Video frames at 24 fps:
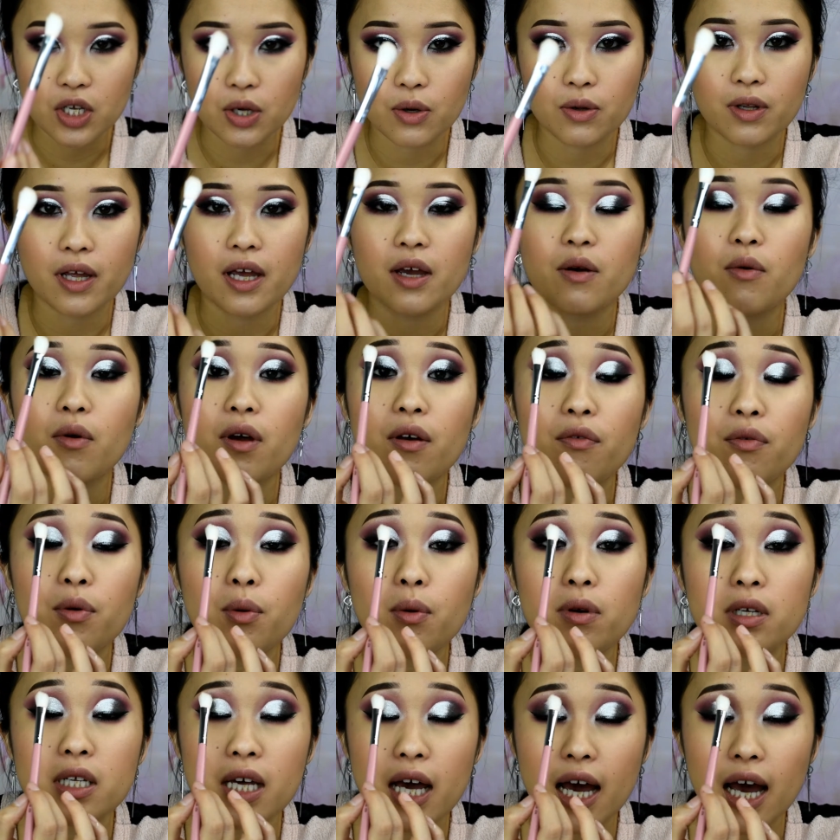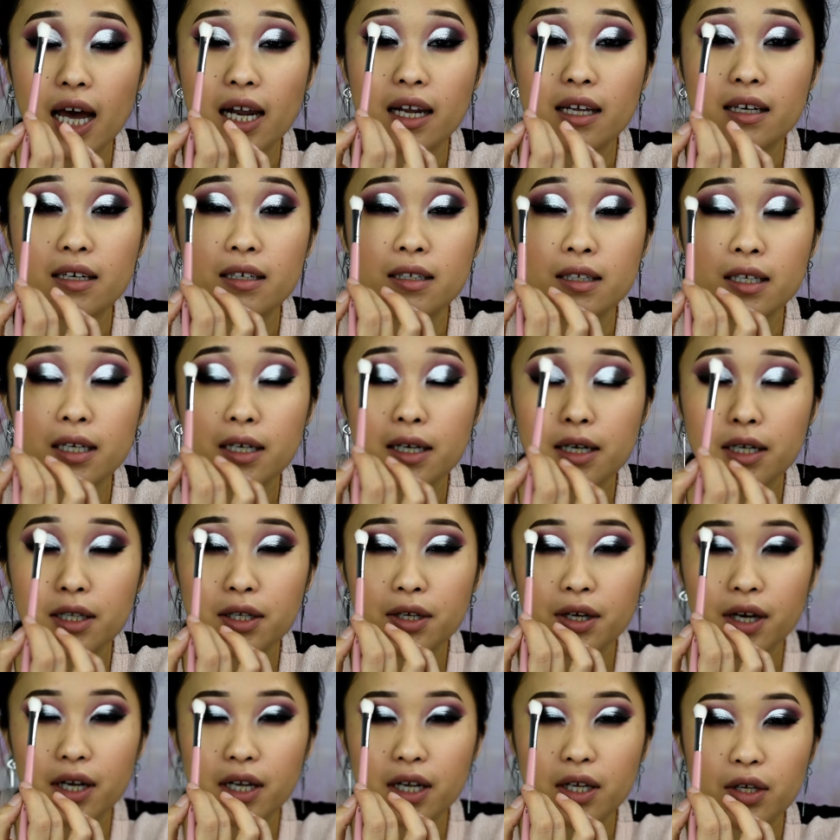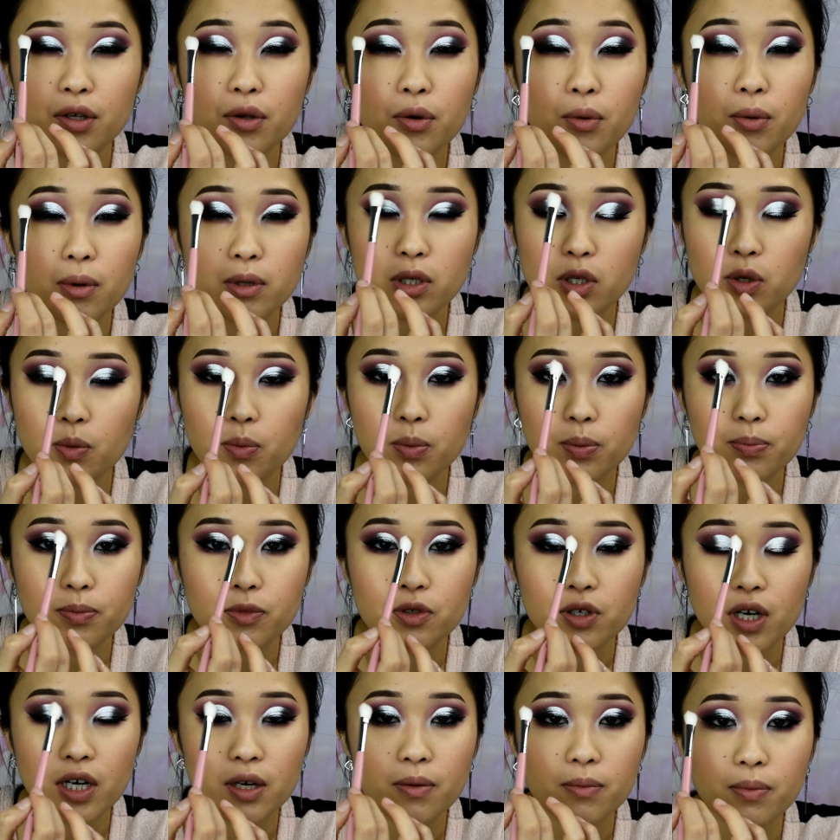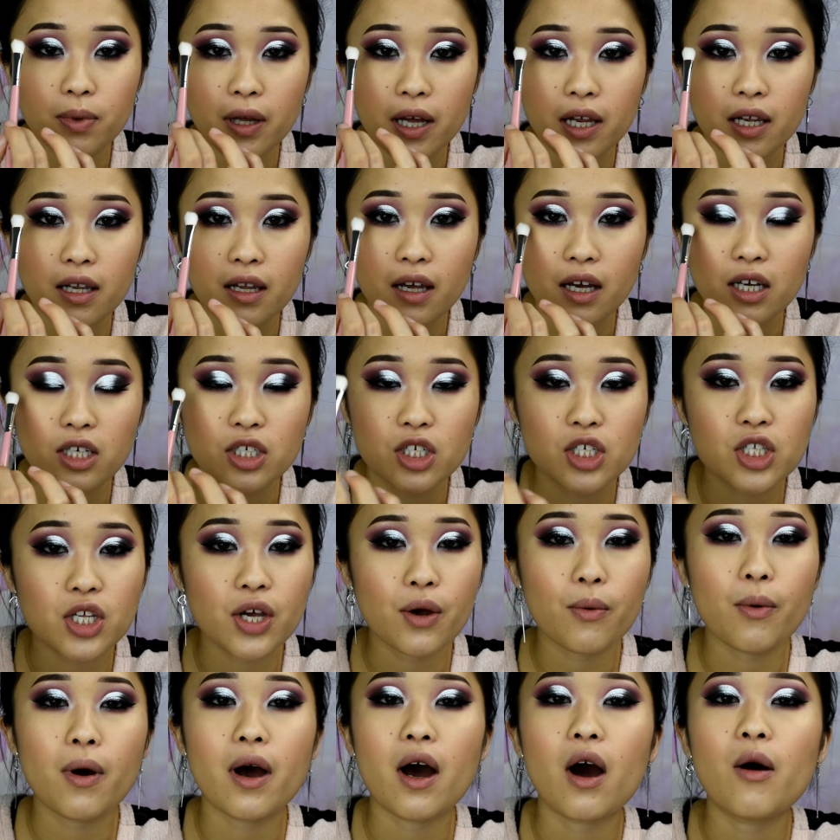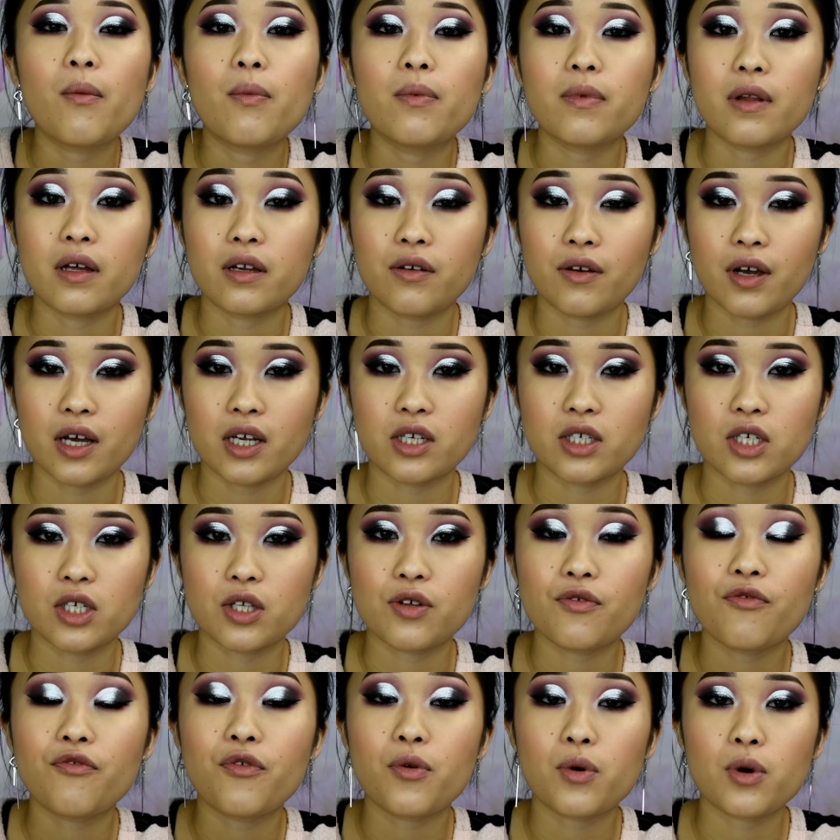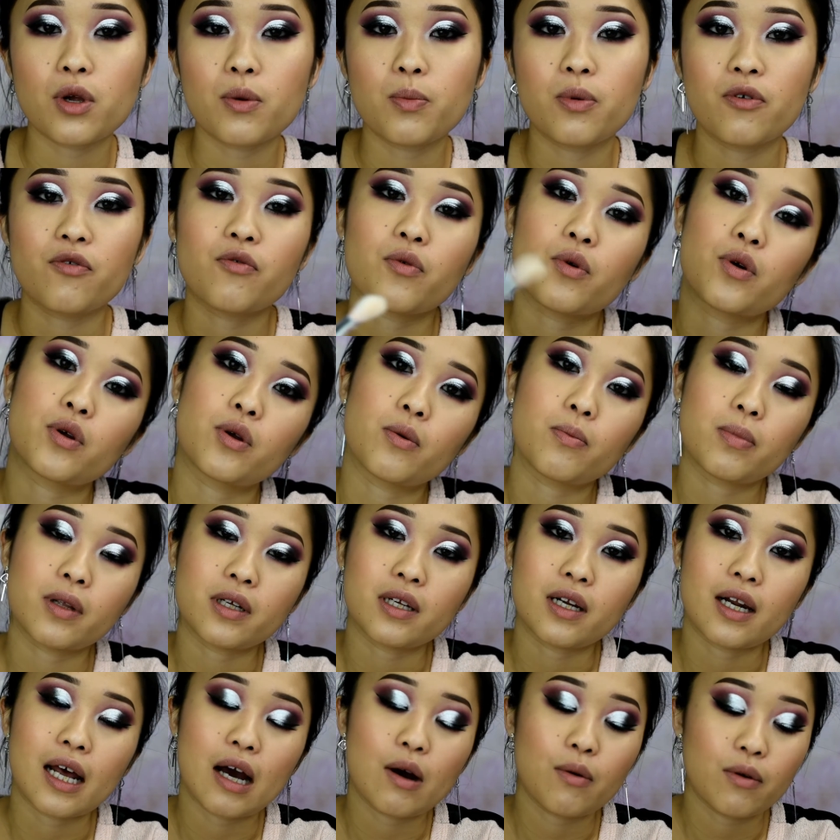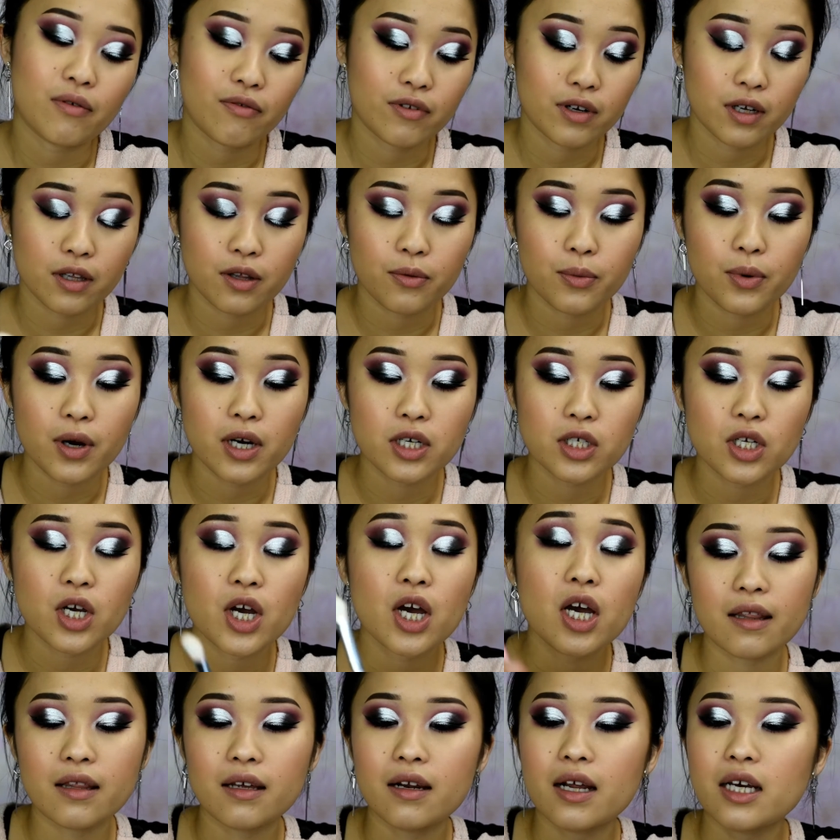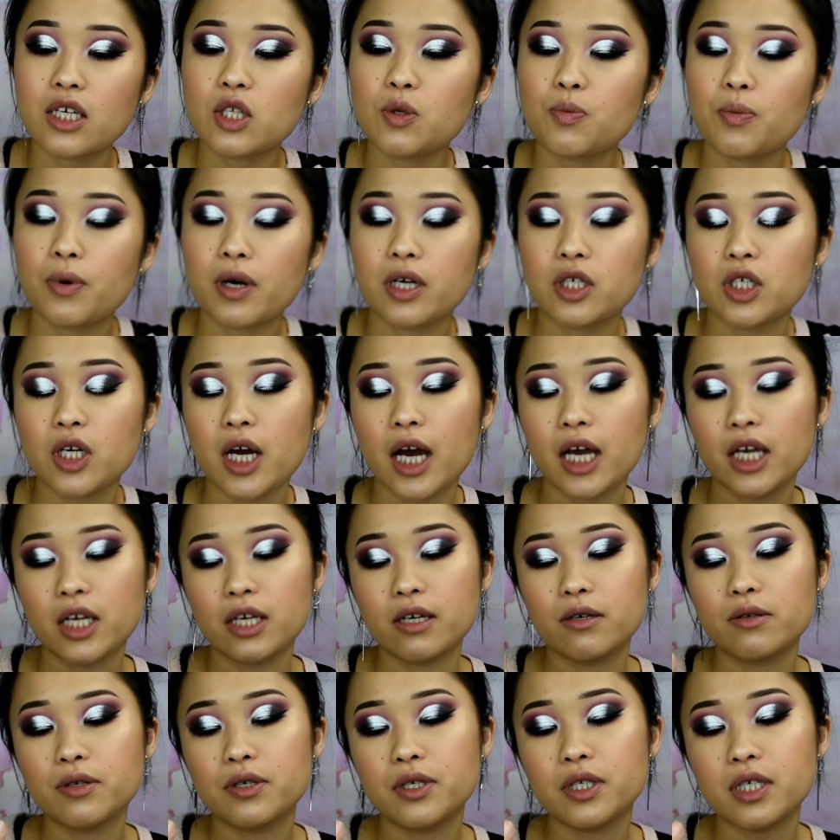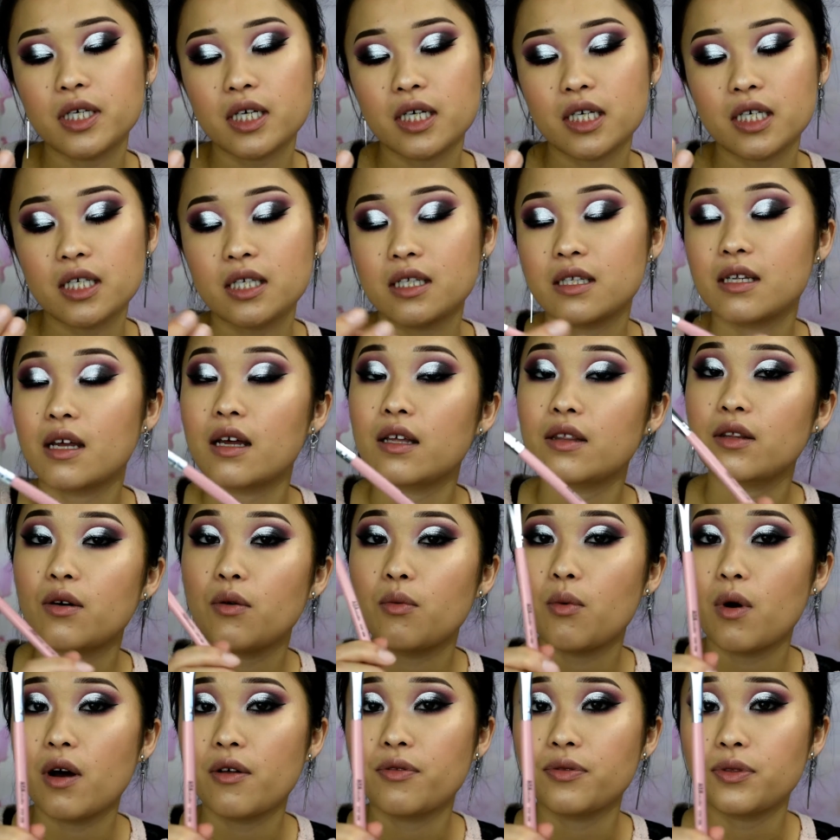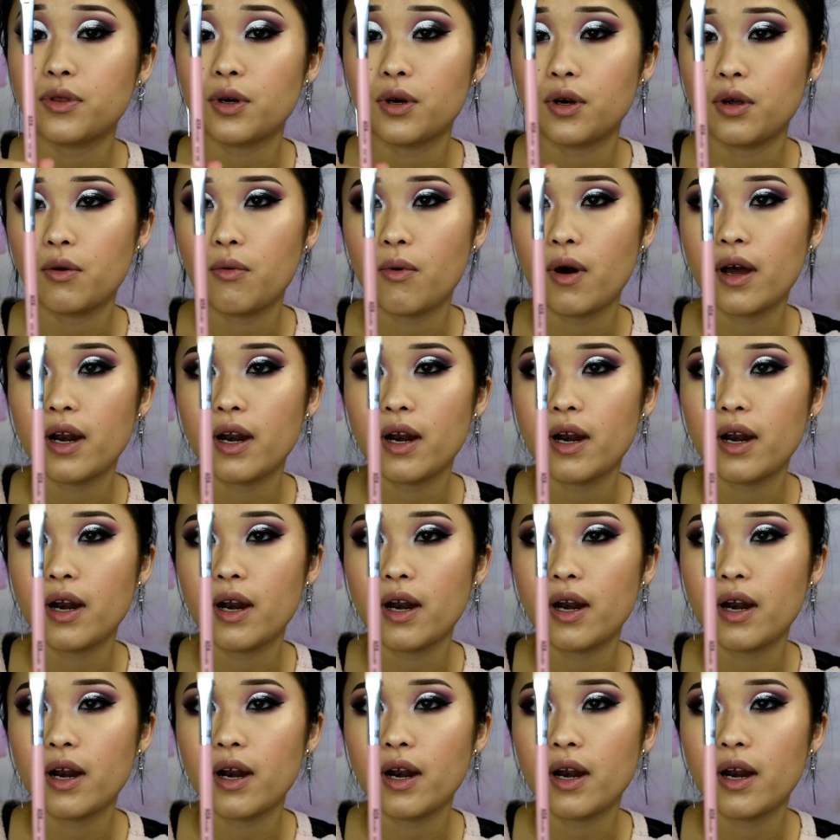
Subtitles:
Like if you were to add like the lid color and then you were to try to blend the edges, it will help blend your edges for you before you blend it out with another brush. And the next brush I use is the 131.